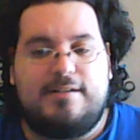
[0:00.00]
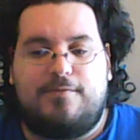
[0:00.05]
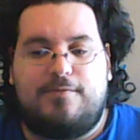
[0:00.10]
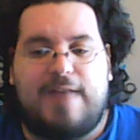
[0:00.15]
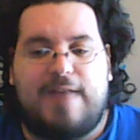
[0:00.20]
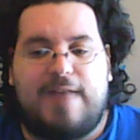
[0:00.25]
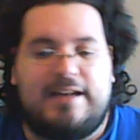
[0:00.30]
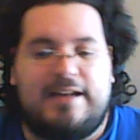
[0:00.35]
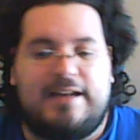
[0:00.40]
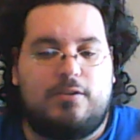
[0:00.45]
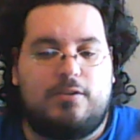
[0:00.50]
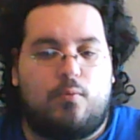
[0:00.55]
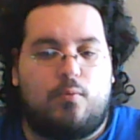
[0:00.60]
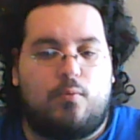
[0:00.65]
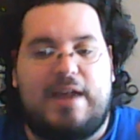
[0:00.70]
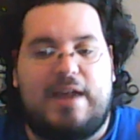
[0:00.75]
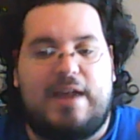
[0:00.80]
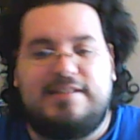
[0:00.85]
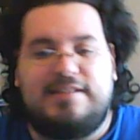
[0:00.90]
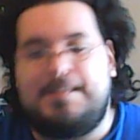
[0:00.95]
finding the
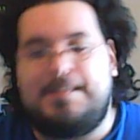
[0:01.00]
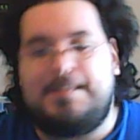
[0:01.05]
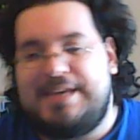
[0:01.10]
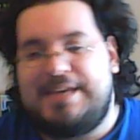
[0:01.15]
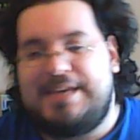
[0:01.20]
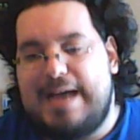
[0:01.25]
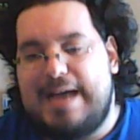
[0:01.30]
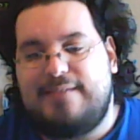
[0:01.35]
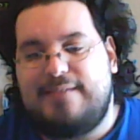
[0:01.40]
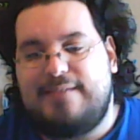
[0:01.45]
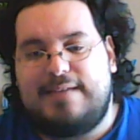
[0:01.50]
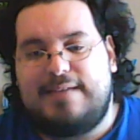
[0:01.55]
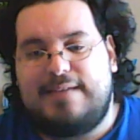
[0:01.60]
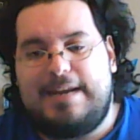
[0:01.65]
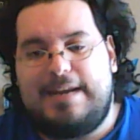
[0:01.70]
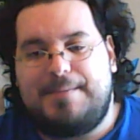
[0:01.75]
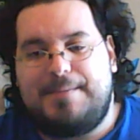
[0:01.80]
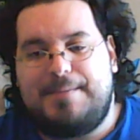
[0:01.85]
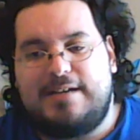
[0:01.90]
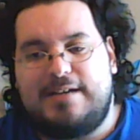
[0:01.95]
right DPI
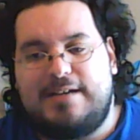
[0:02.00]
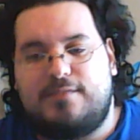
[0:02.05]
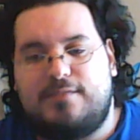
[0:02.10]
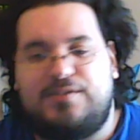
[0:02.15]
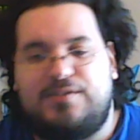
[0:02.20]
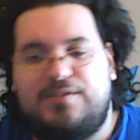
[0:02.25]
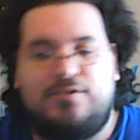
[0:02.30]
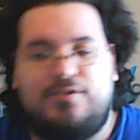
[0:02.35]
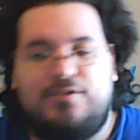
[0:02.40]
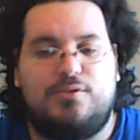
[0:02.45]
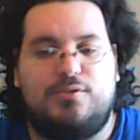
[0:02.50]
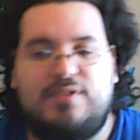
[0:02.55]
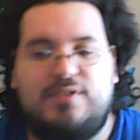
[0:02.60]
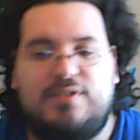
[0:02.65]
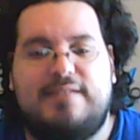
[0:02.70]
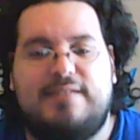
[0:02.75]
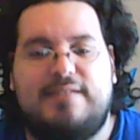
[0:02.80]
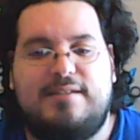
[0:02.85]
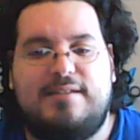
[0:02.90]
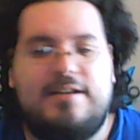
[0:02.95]
setting, because if it's too
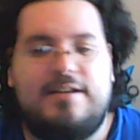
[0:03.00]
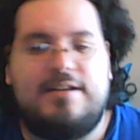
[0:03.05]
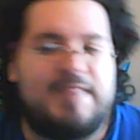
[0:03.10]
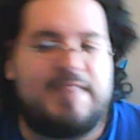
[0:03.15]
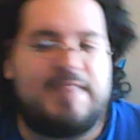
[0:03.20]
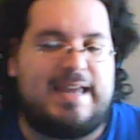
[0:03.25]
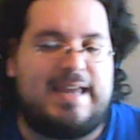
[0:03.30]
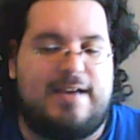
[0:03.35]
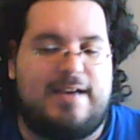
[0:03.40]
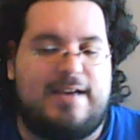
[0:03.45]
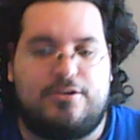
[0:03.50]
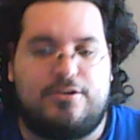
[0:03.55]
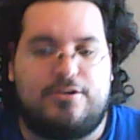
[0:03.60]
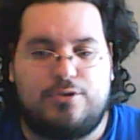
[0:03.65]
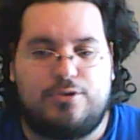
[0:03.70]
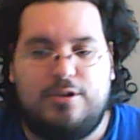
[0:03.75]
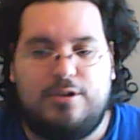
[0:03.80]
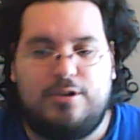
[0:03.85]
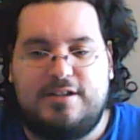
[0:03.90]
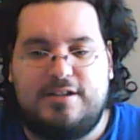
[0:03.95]
sensitive, I can't
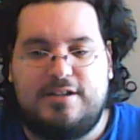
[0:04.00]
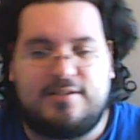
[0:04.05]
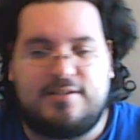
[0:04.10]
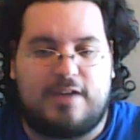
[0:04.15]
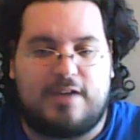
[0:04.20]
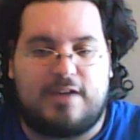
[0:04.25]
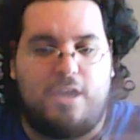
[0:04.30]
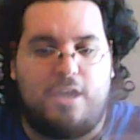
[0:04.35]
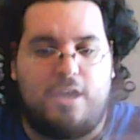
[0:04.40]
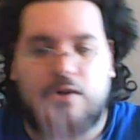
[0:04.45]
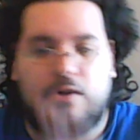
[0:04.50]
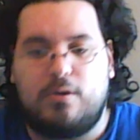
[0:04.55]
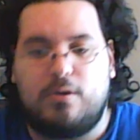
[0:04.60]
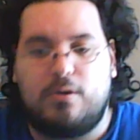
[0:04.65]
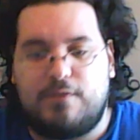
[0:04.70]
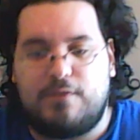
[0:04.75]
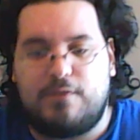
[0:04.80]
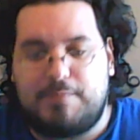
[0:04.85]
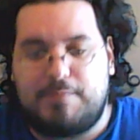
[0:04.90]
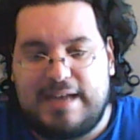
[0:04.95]
control it, and it's just like all
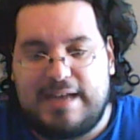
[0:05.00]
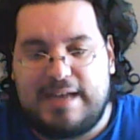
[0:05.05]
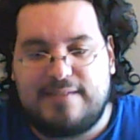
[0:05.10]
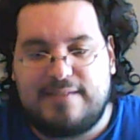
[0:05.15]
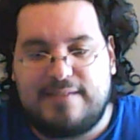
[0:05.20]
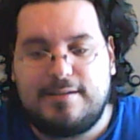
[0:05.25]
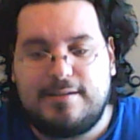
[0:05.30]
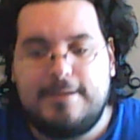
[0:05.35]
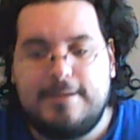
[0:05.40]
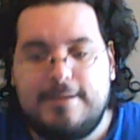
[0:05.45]
over the place.